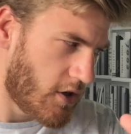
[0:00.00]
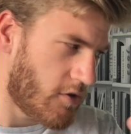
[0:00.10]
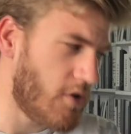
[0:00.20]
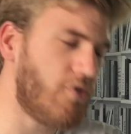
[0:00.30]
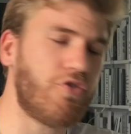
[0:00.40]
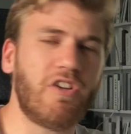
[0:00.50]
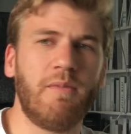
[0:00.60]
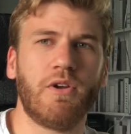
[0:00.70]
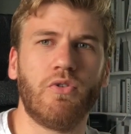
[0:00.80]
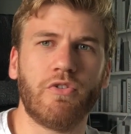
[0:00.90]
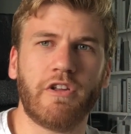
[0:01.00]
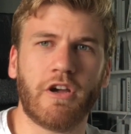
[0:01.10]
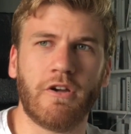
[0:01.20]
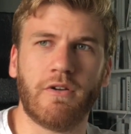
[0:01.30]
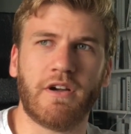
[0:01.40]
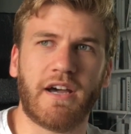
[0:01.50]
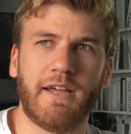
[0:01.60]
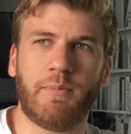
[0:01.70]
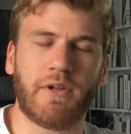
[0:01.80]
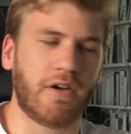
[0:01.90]
New streaming audio
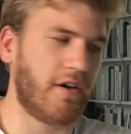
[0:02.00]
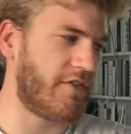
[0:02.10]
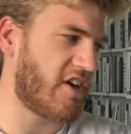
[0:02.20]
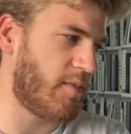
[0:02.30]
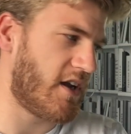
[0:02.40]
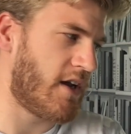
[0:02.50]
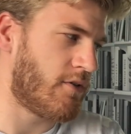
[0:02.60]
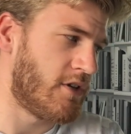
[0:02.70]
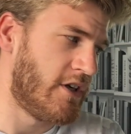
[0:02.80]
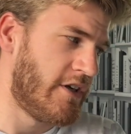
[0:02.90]
APIs coming out,